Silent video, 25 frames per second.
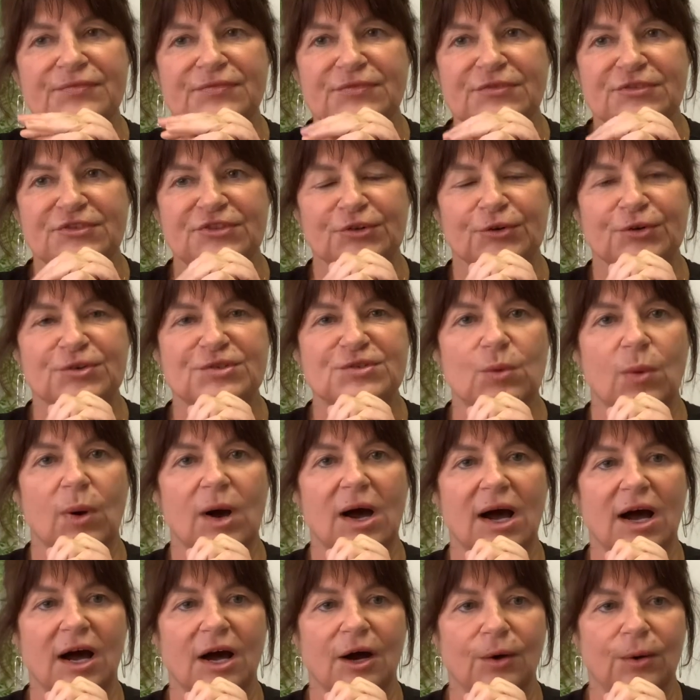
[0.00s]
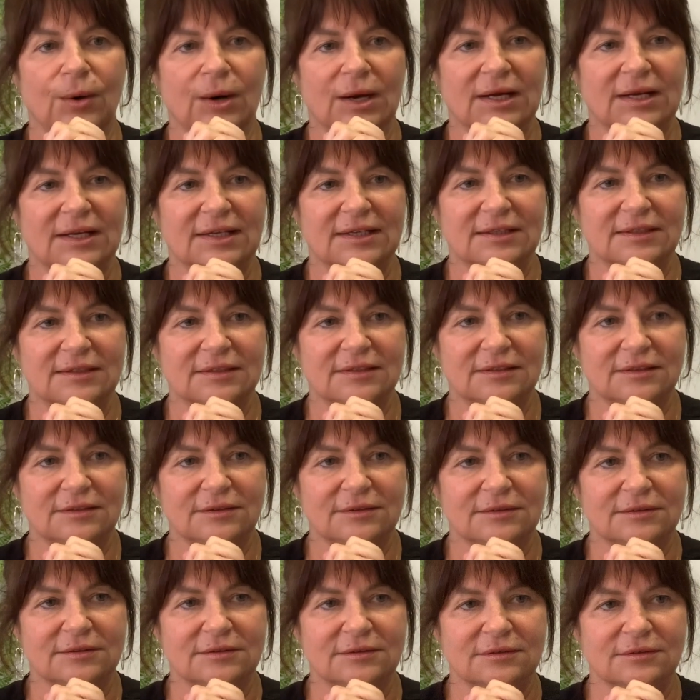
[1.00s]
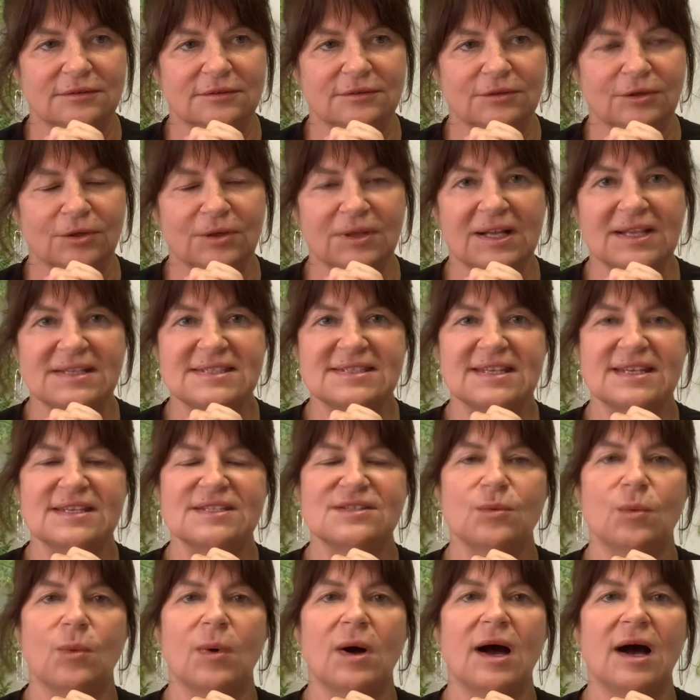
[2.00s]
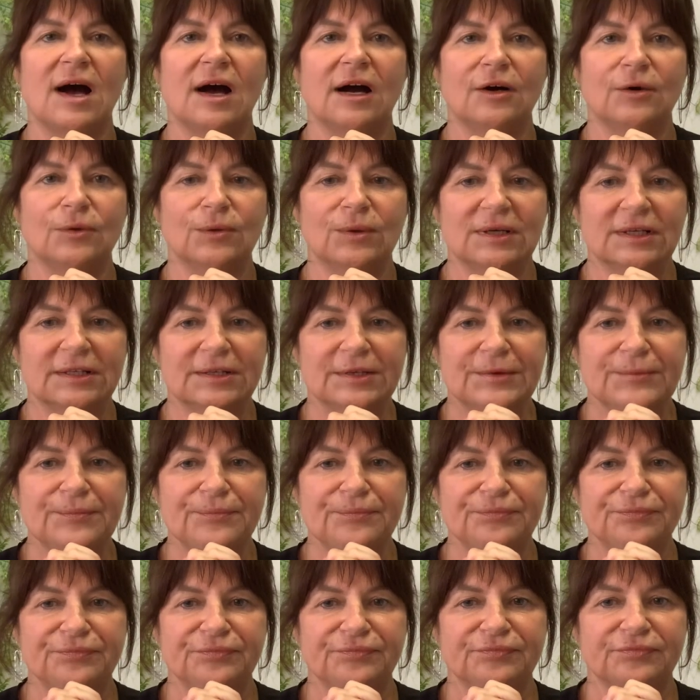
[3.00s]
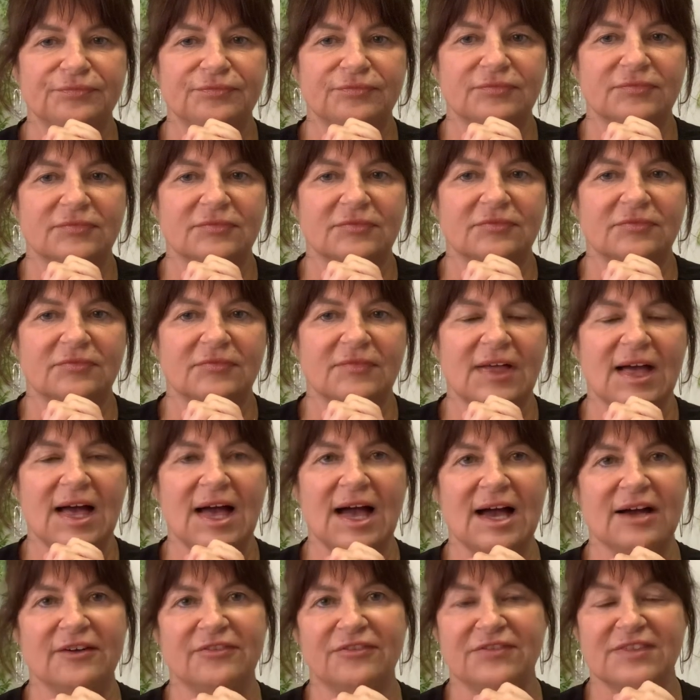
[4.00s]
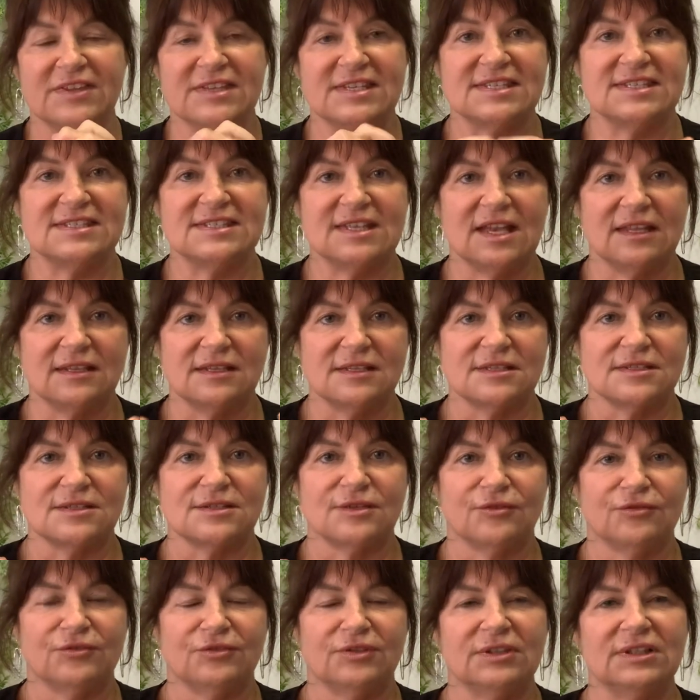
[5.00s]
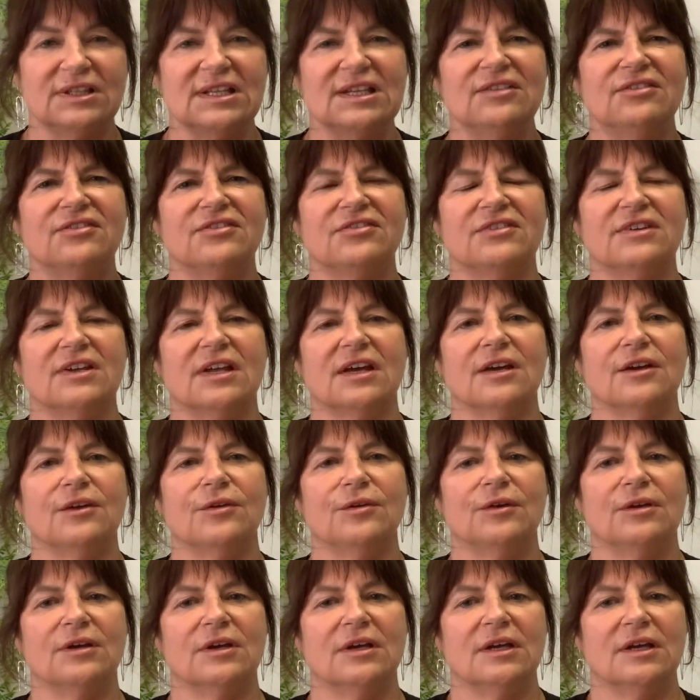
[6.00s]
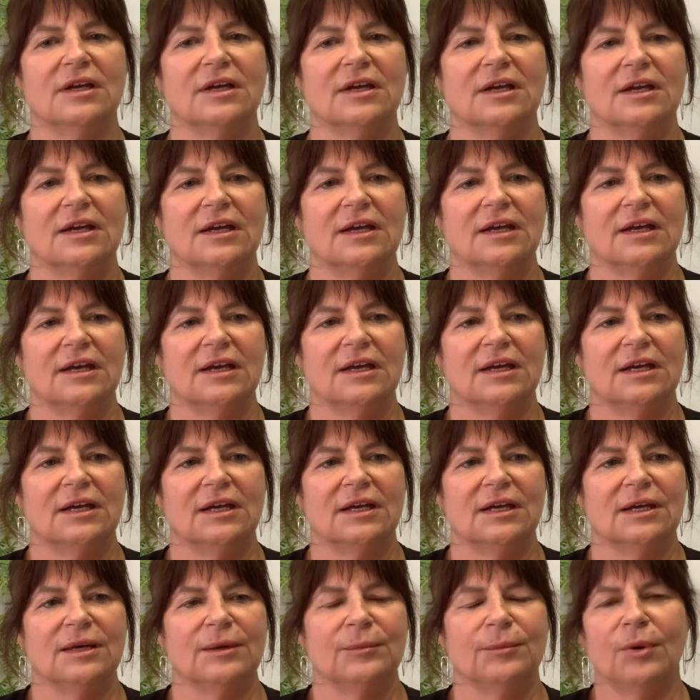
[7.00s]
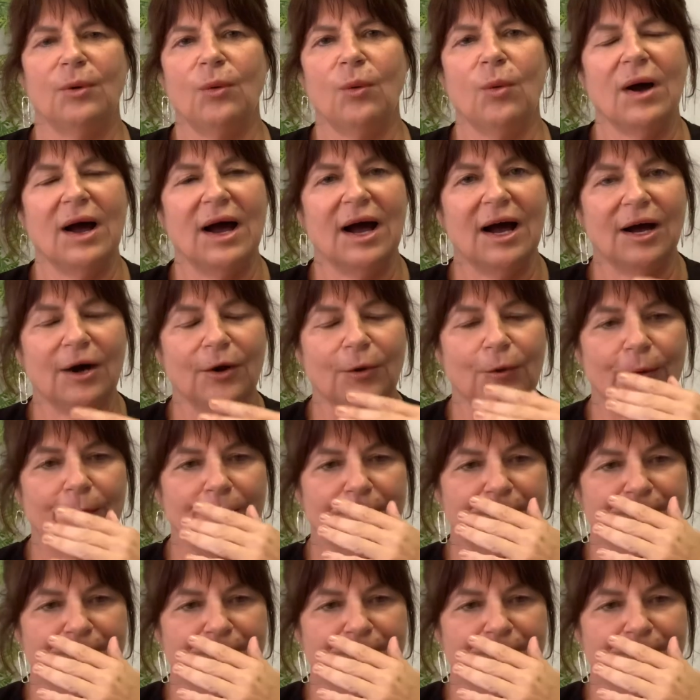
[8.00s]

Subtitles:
She goes, wow. All I can say is, wow. I have this sense of relief now. But wow.